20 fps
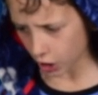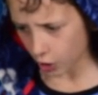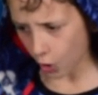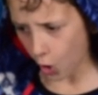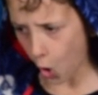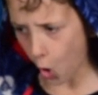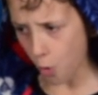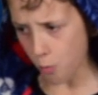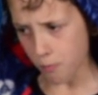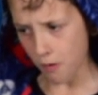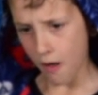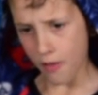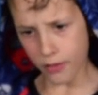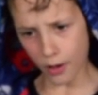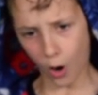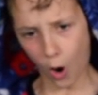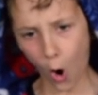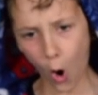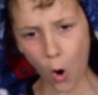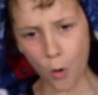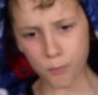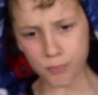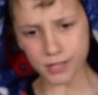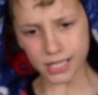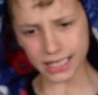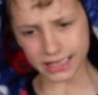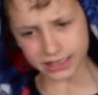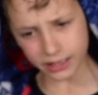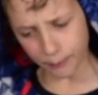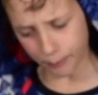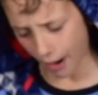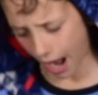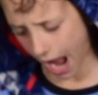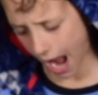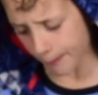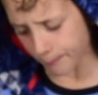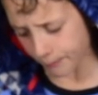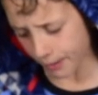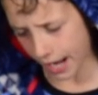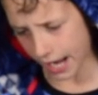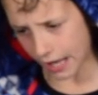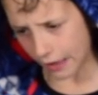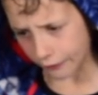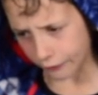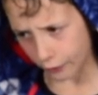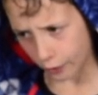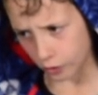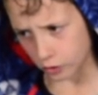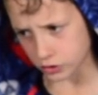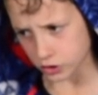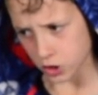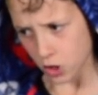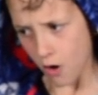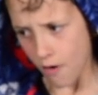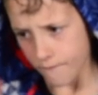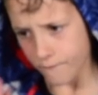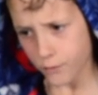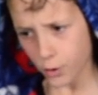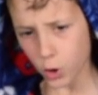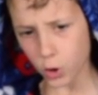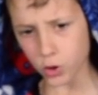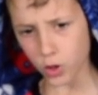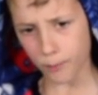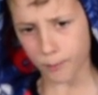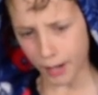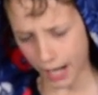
hope. The hope is the Black Panthers for the